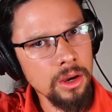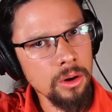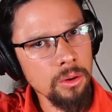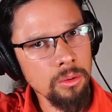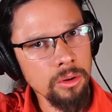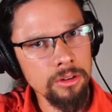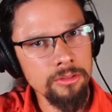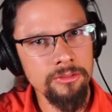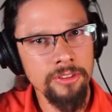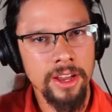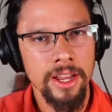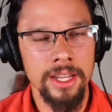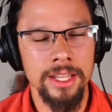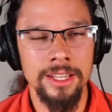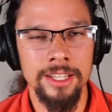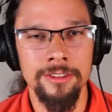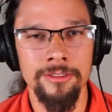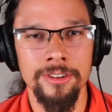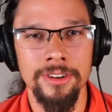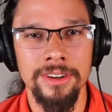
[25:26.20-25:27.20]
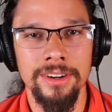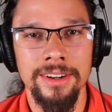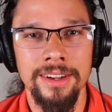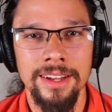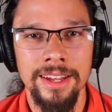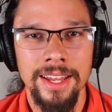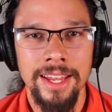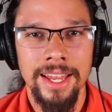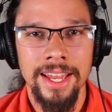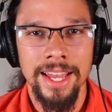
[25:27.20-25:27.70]
what fatty liver?
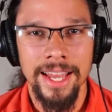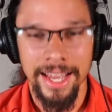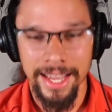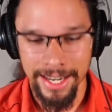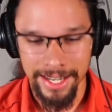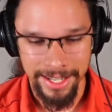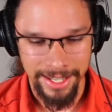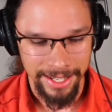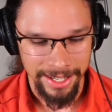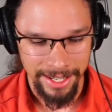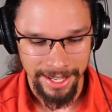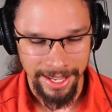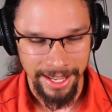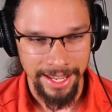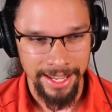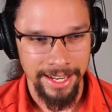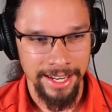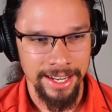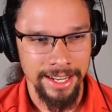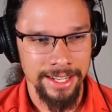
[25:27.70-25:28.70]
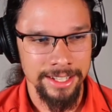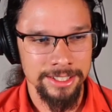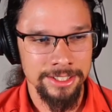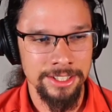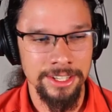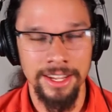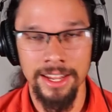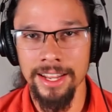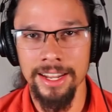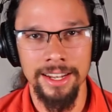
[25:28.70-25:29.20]
And
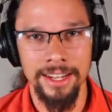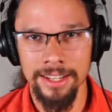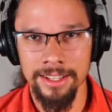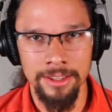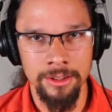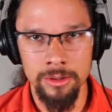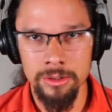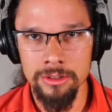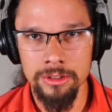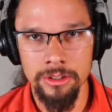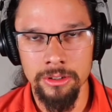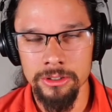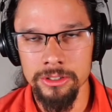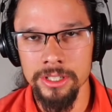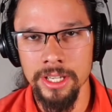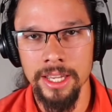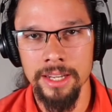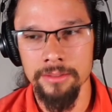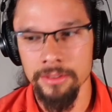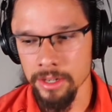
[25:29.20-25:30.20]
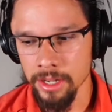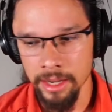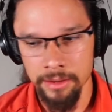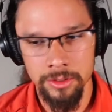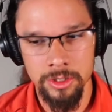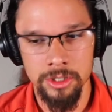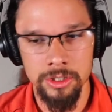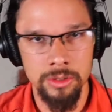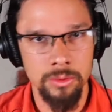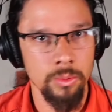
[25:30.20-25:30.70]
she had no sign of it
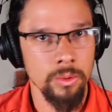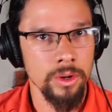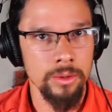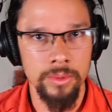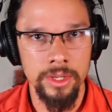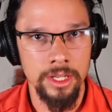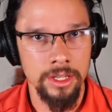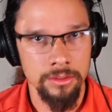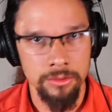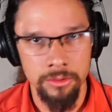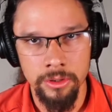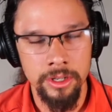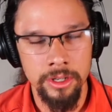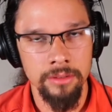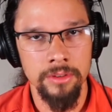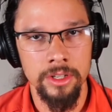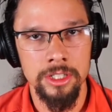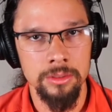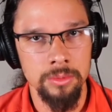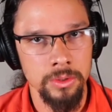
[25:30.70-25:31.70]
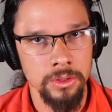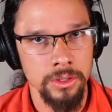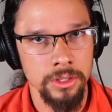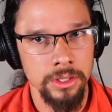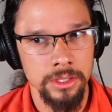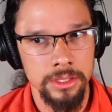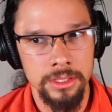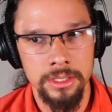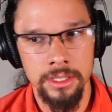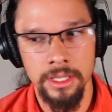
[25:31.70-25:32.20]
after just 1 week of quitting vegetable
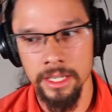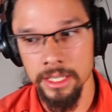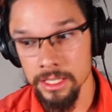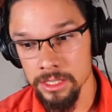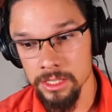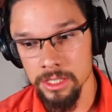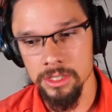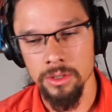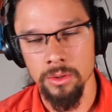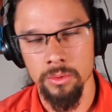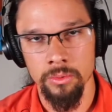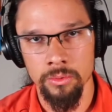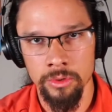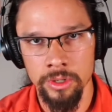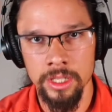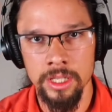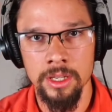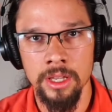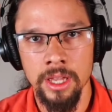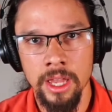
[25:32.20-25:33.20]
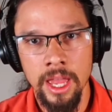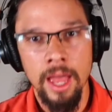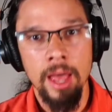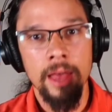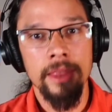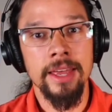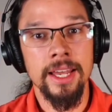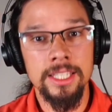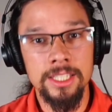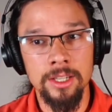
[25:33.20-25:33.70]
oils. Like, this is
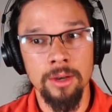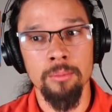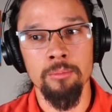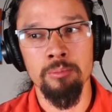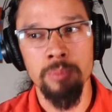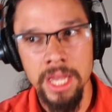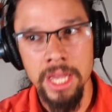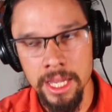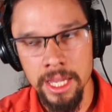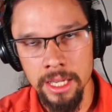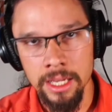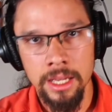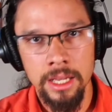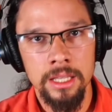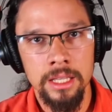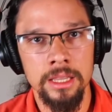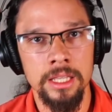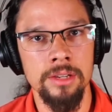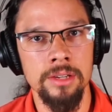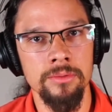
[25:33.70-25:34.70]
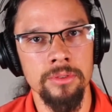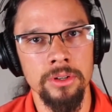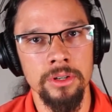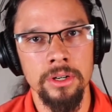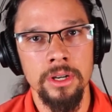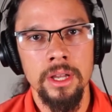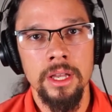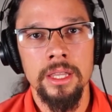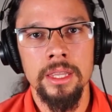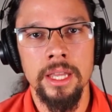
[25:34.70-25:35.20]
that's a big lever
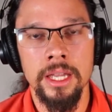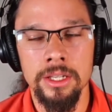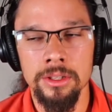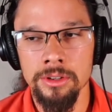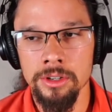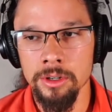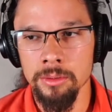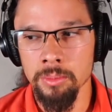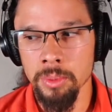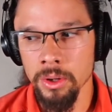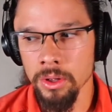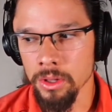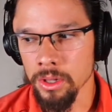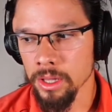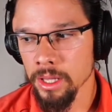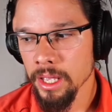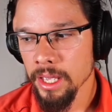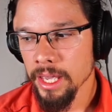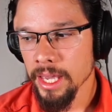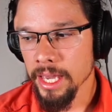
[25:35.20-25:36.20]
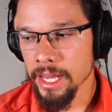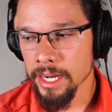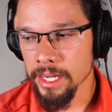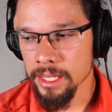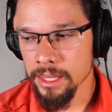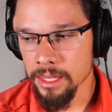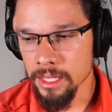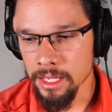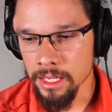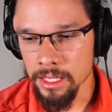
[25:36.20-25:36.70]
that you could pull. And I
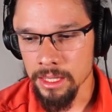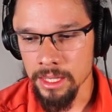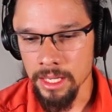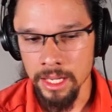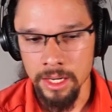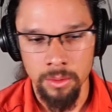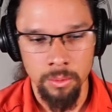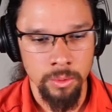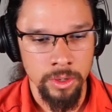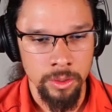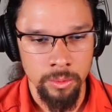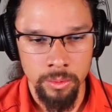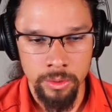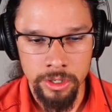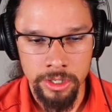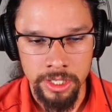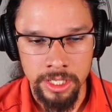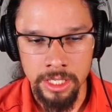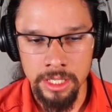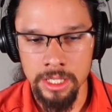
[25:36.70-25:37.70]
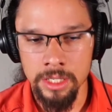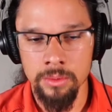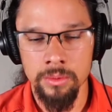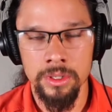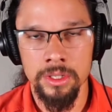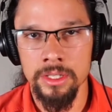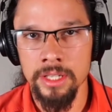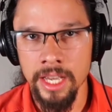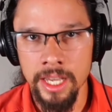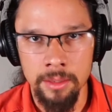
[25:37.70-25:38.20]
think that when we're dealing
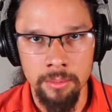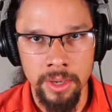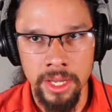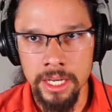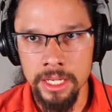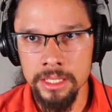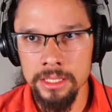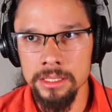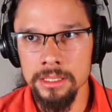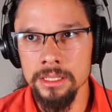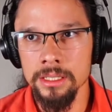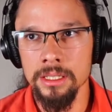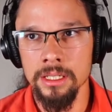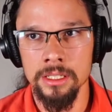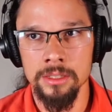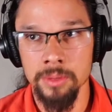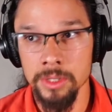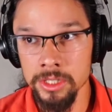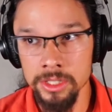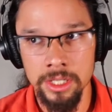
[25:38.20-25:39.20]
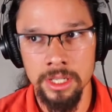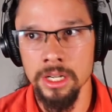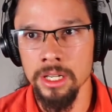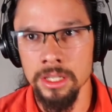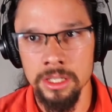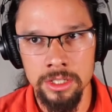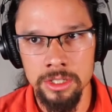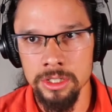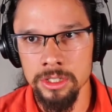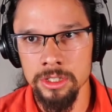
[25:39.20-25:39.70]
with diabetics, especially in
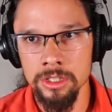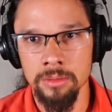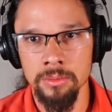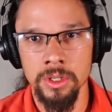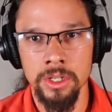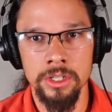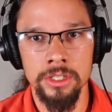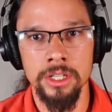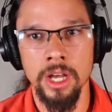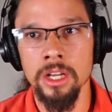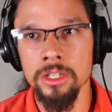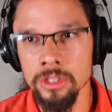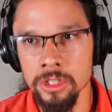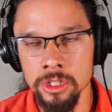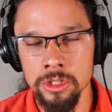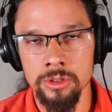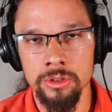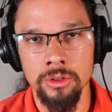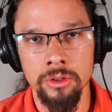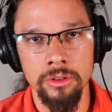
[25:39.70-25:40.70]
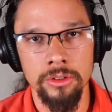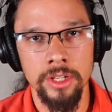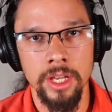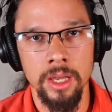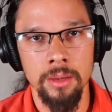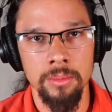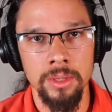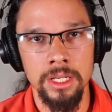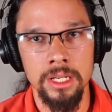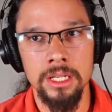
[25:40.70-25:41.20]
Indigenous communities, uncontrolled
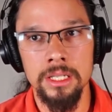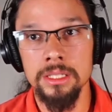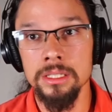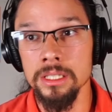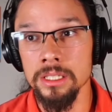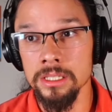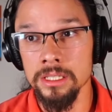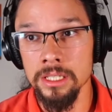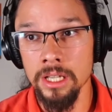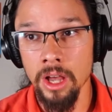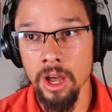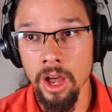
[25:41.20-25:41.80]
diabetes is